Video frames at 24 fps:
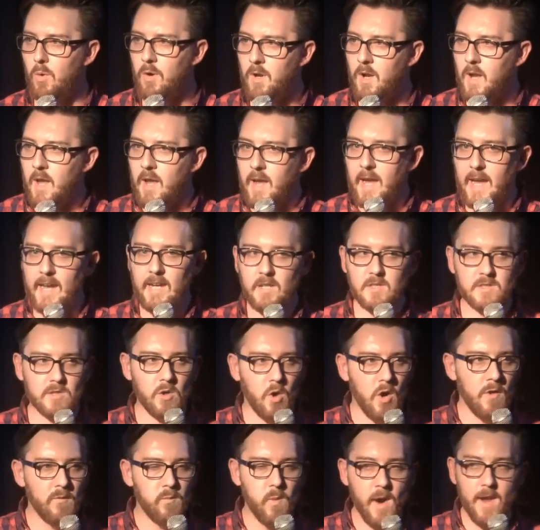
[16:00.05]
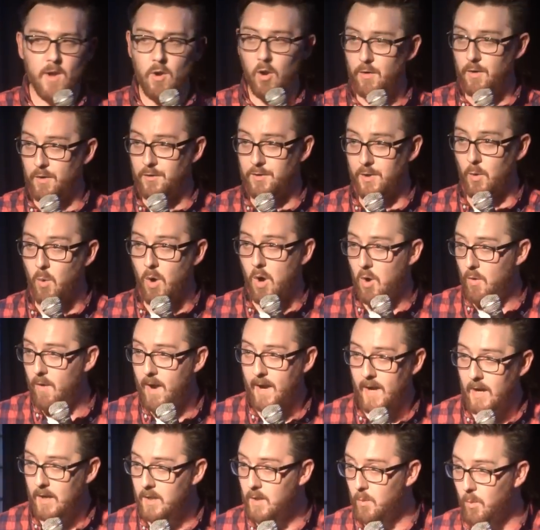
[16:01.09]
and he sort of went on to do all
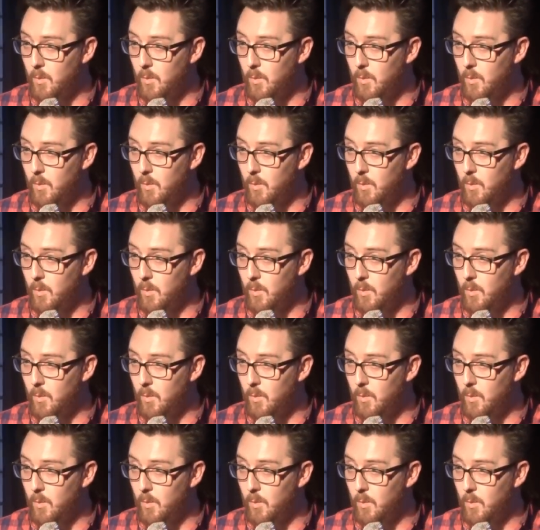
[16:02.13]
right in the